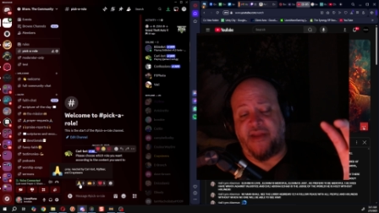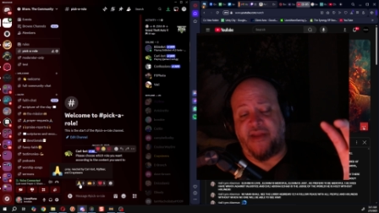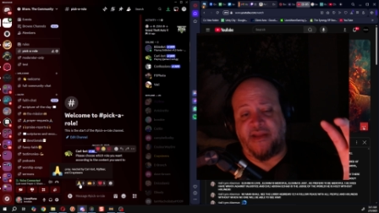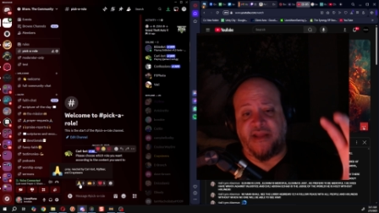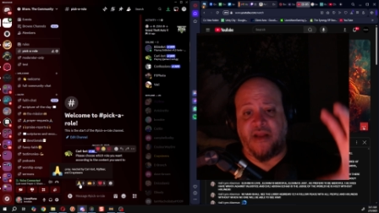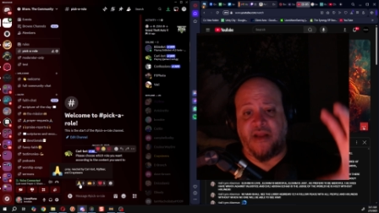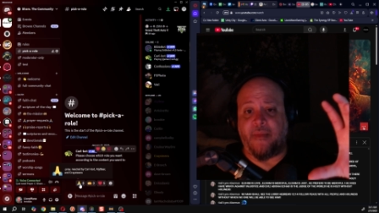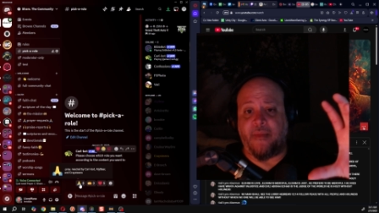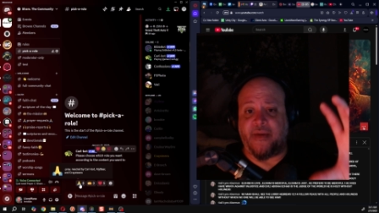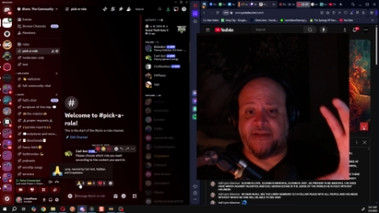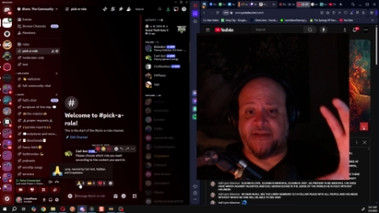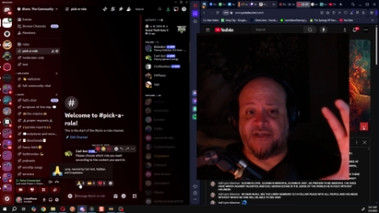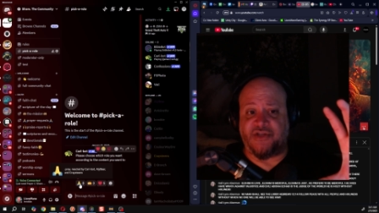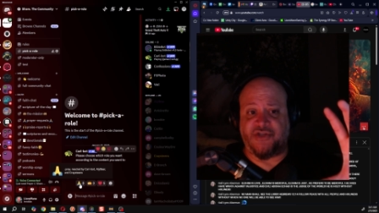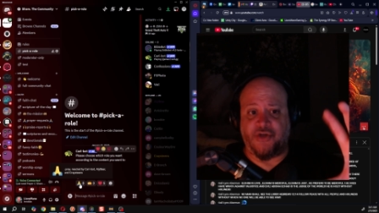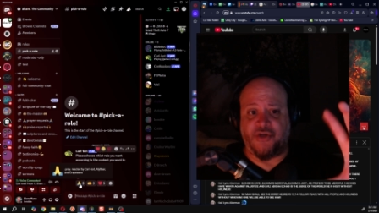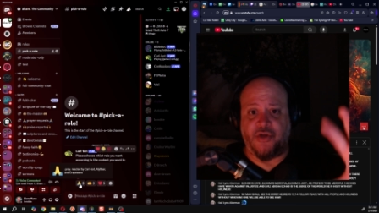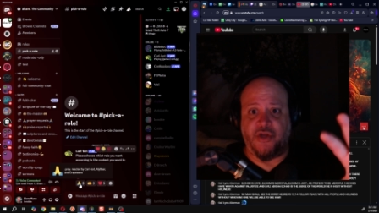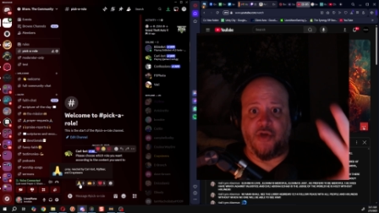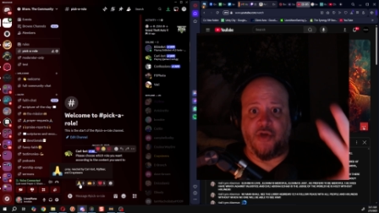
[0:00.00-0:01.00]
that I'm about to
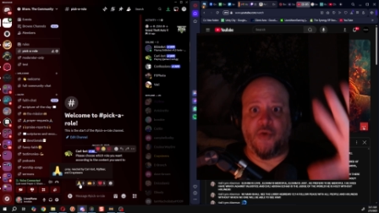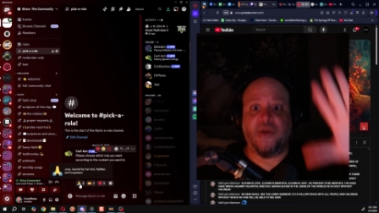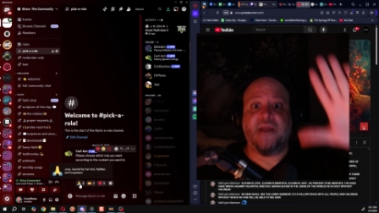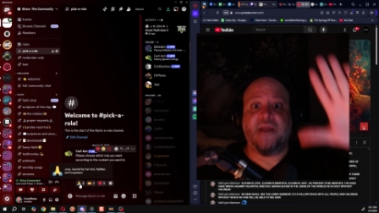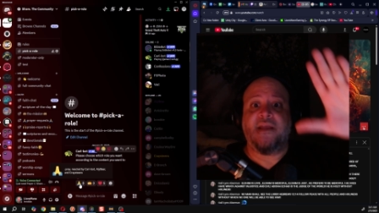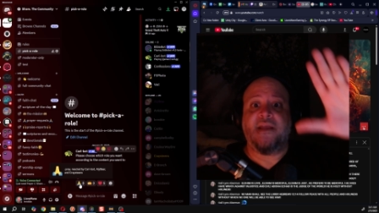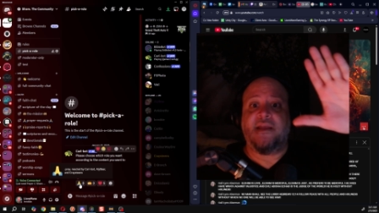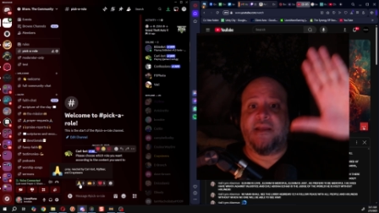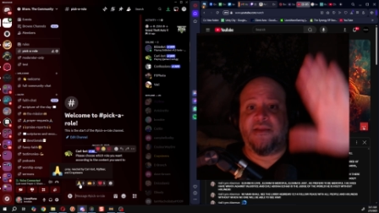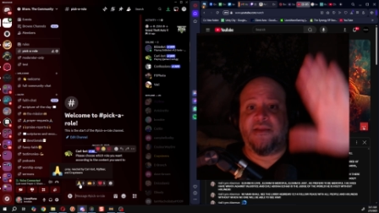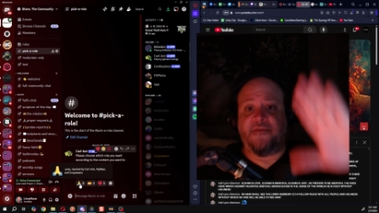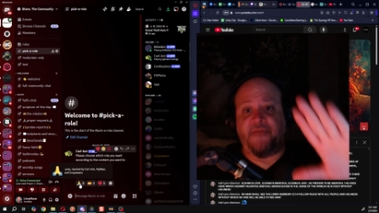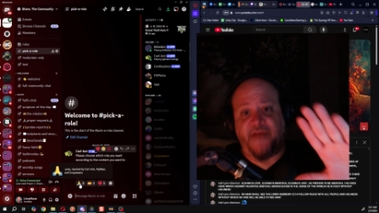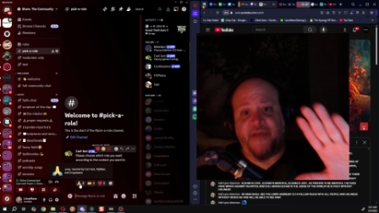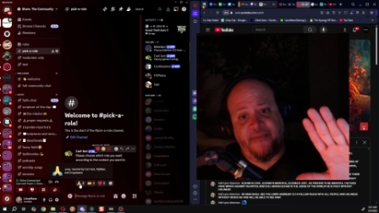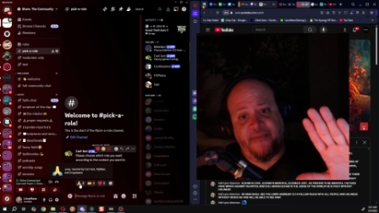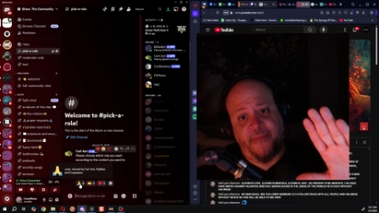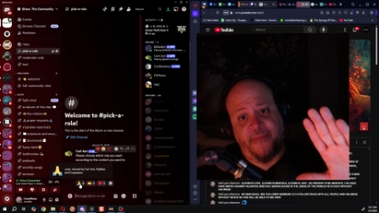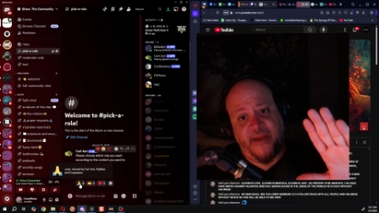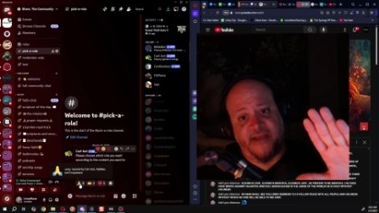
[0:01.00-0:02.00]
show you in the
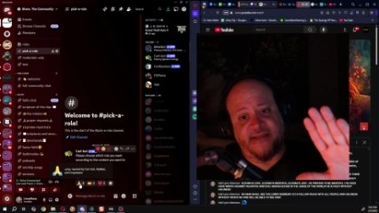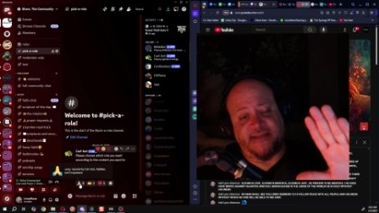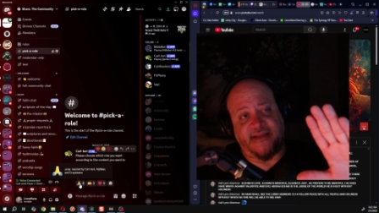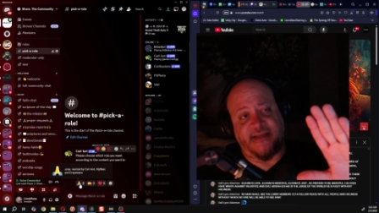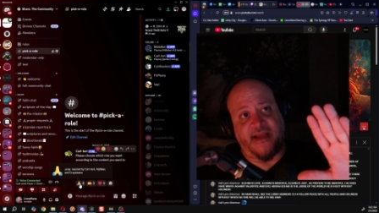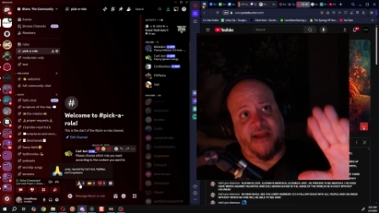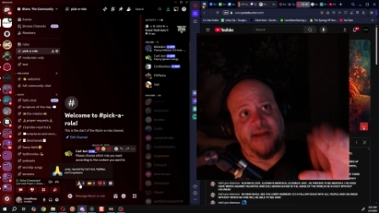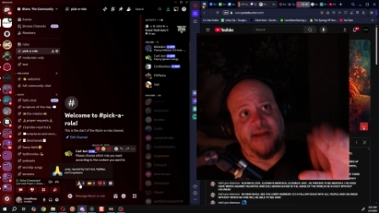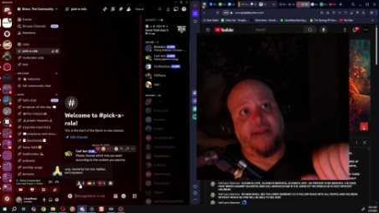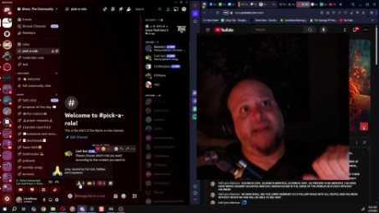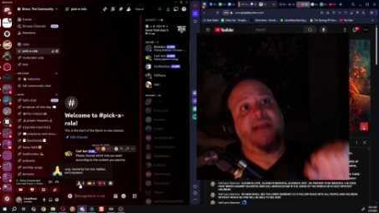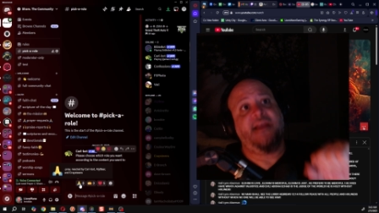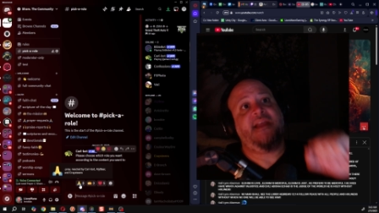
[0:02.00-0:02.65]
faith-based side.